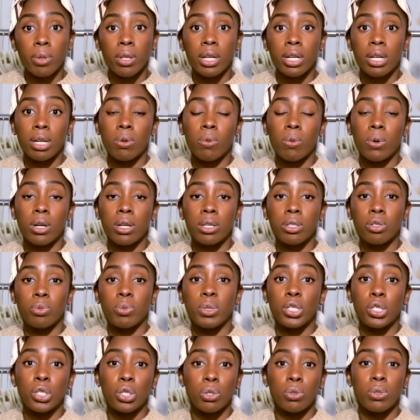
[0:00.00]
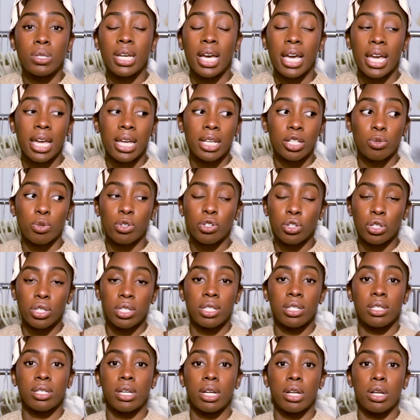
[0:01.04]
I didn't want it to be too tight, especially
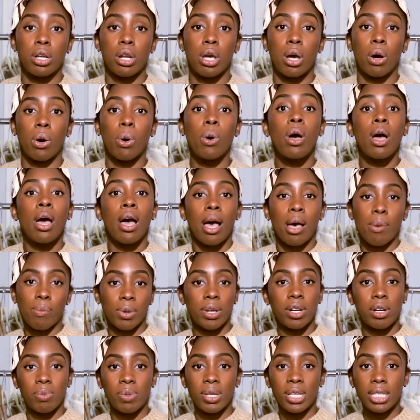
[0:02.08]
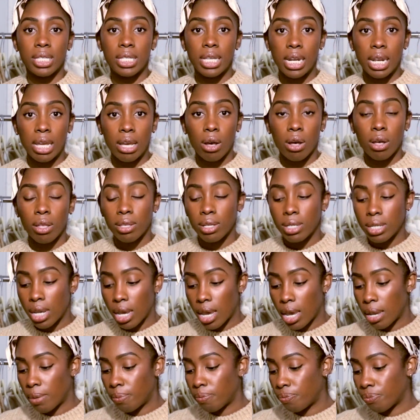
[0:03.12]
since I know I'm going to be sitting all the
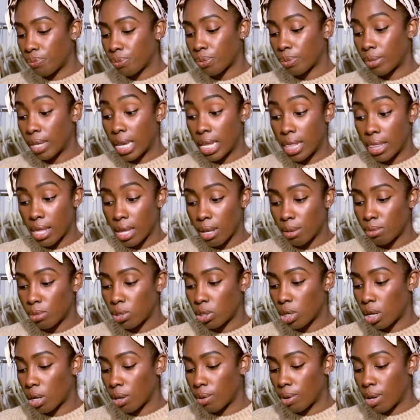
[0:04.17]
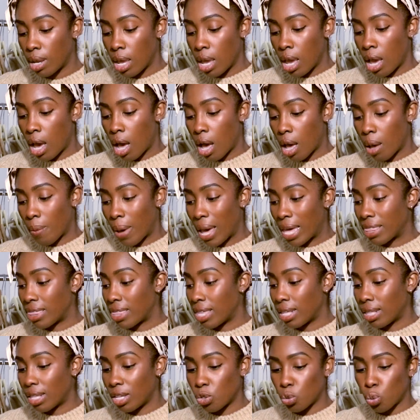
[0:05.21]
time in them. So I
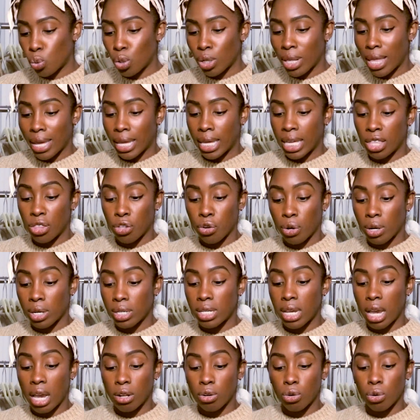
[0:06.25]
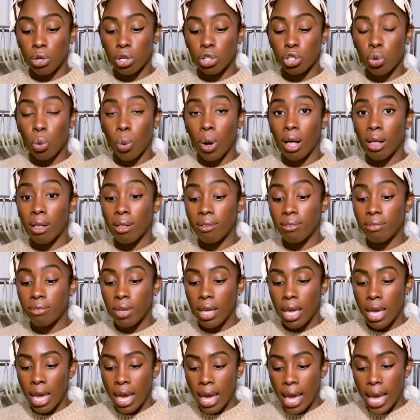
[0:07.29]
think these were like either a 10 or a 12,
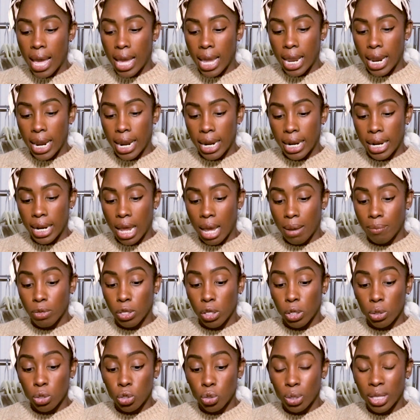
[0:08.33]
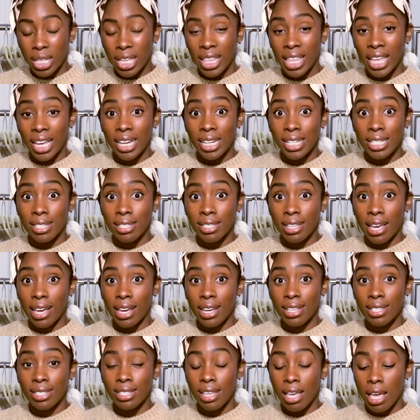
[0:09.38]
and I'm usually like a
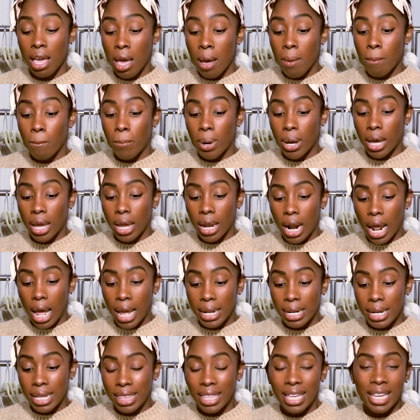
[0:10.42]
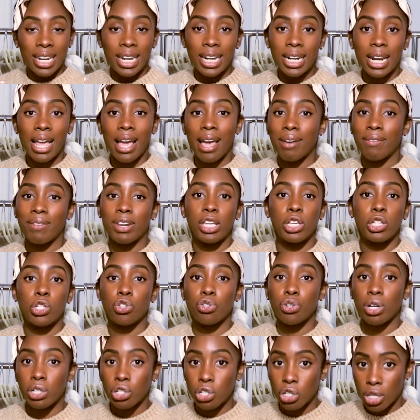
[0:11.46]
6, but they didn't have any
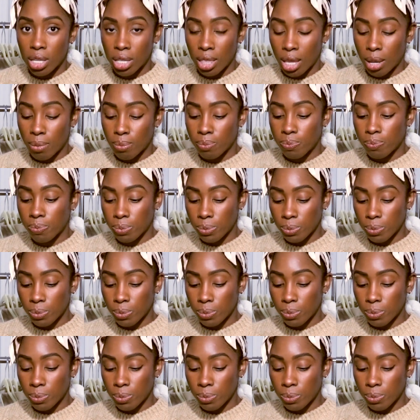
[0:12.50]
stretch to them.